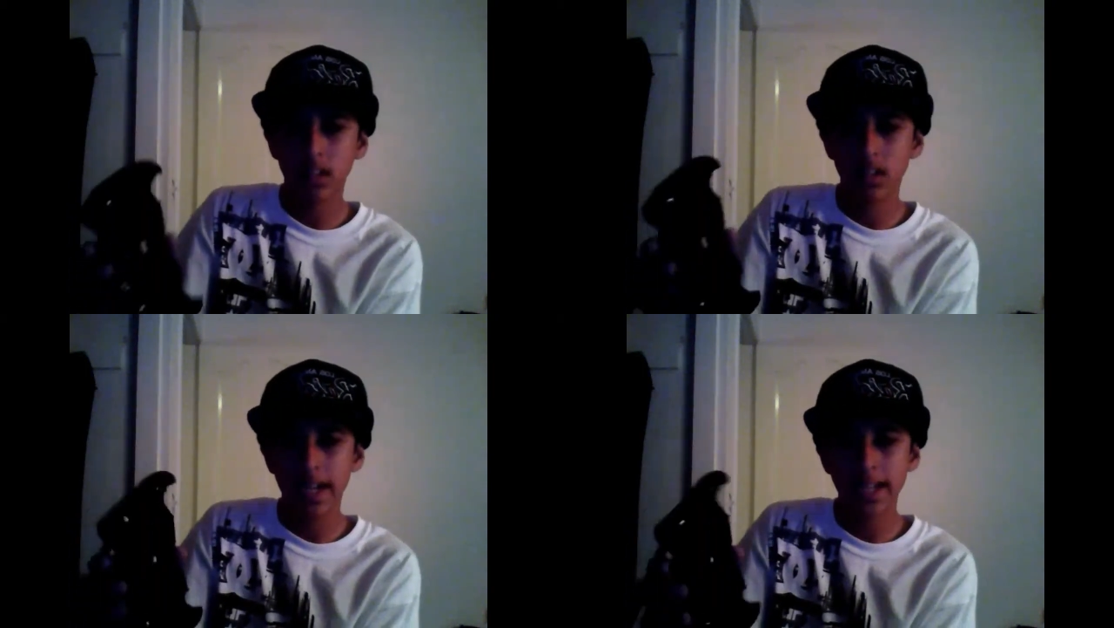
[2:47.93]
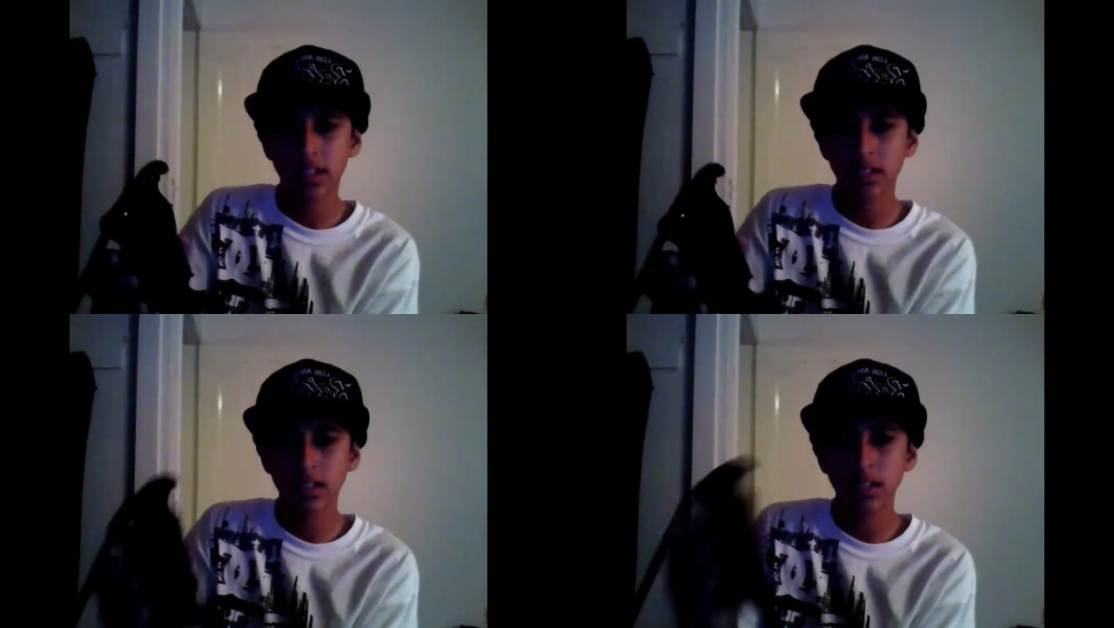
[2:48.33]

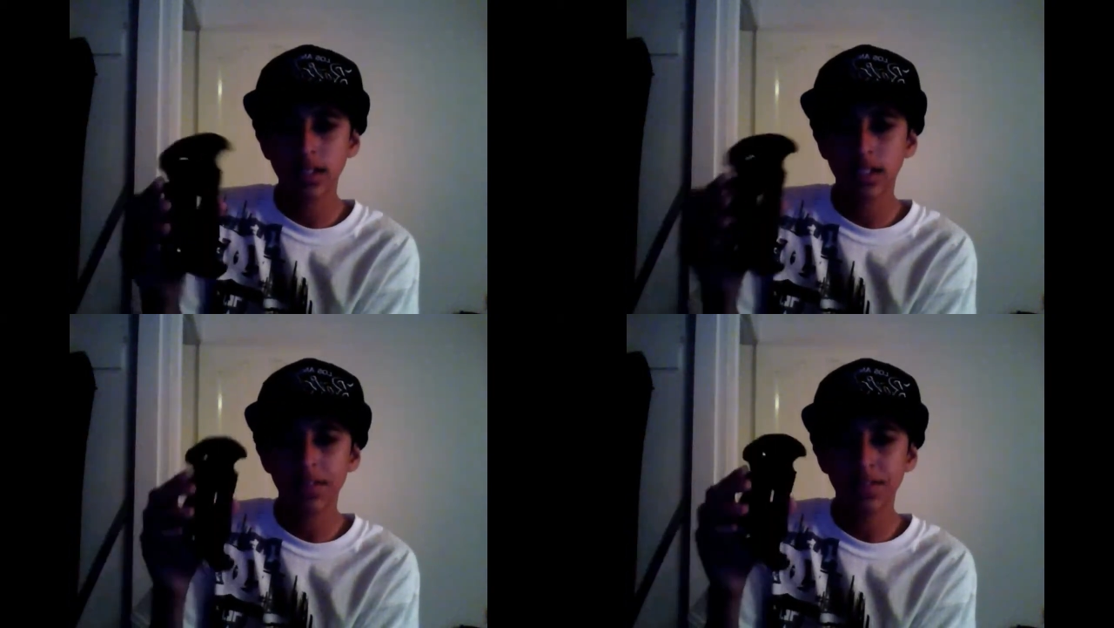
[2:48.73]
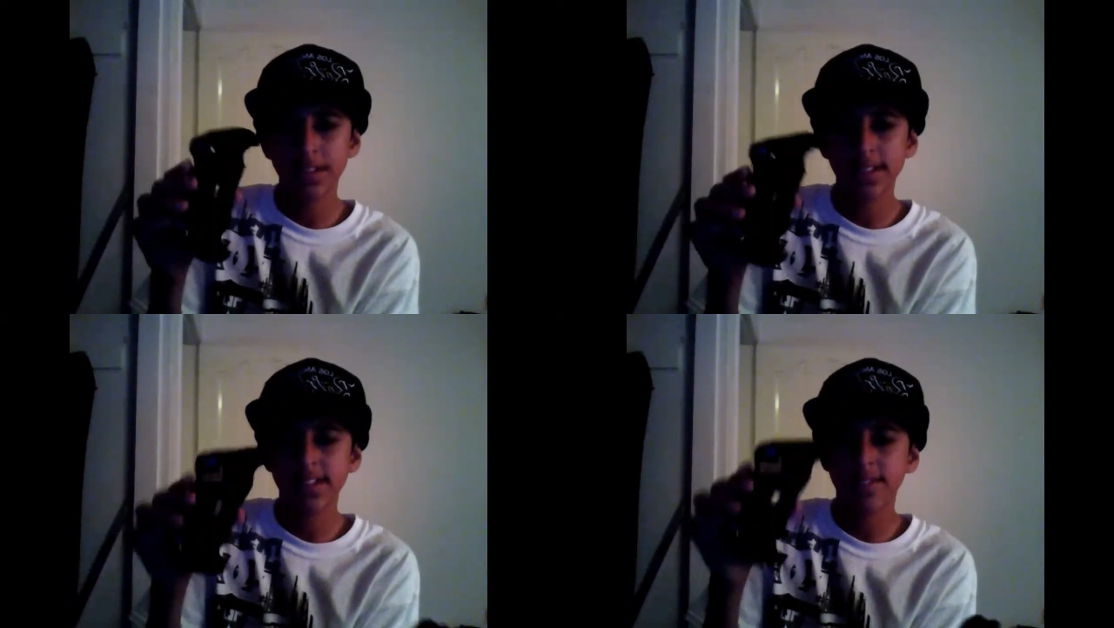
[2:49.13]
actually, if
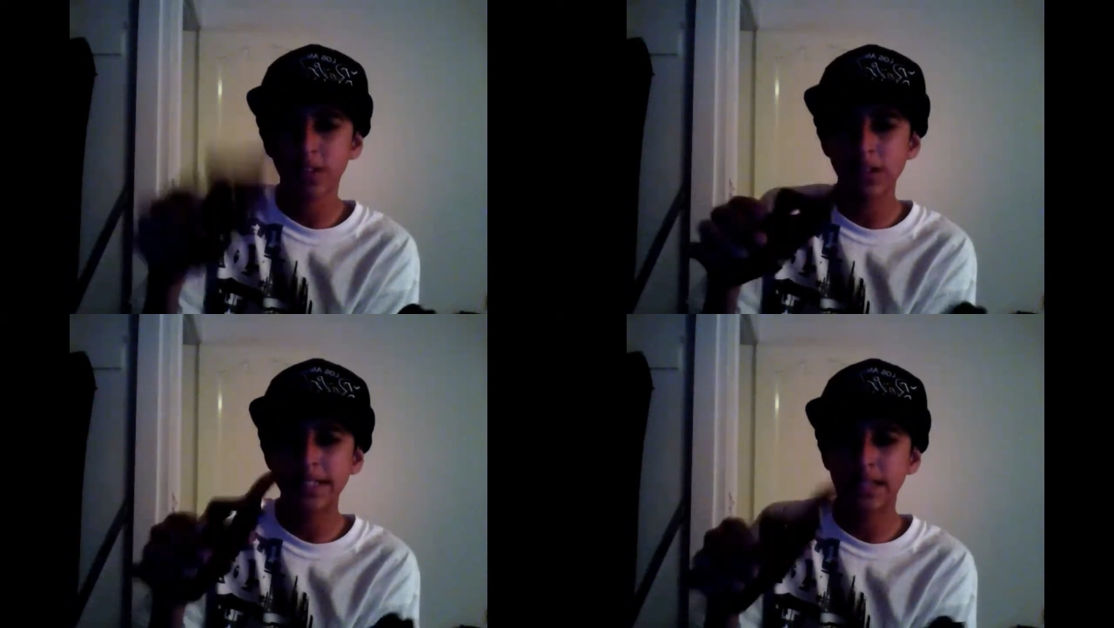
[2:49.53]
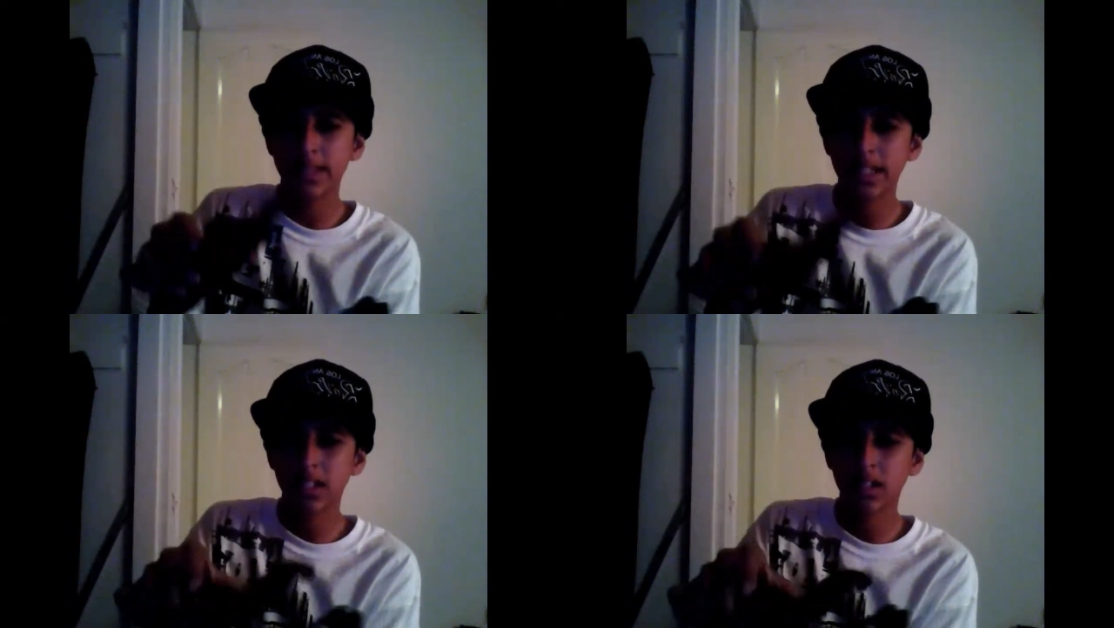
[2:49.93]
it's the first time
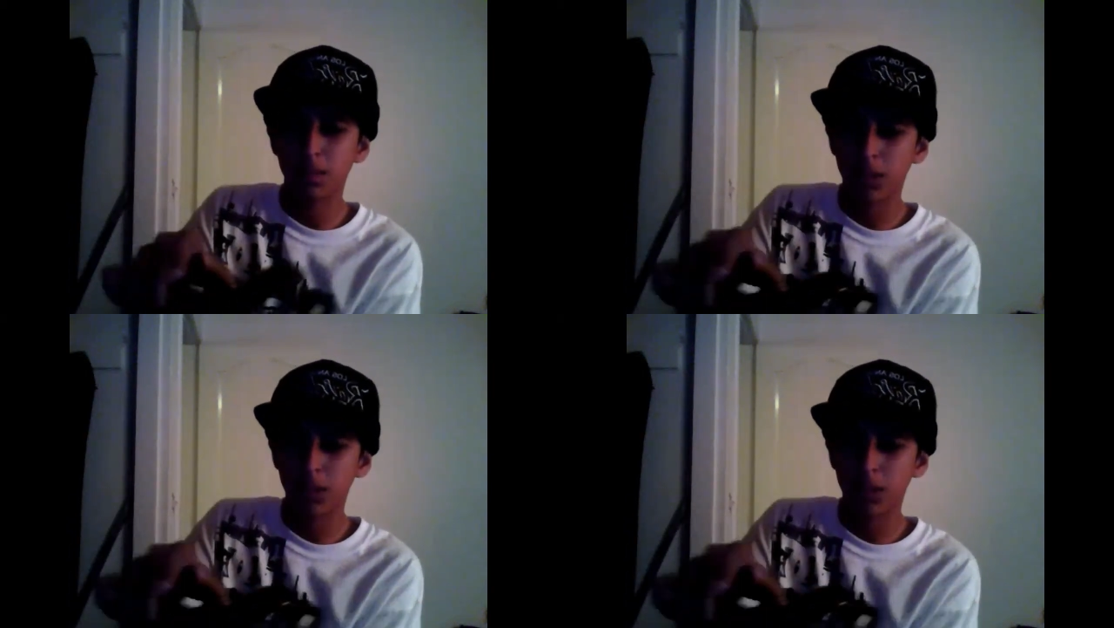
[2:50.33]
taking it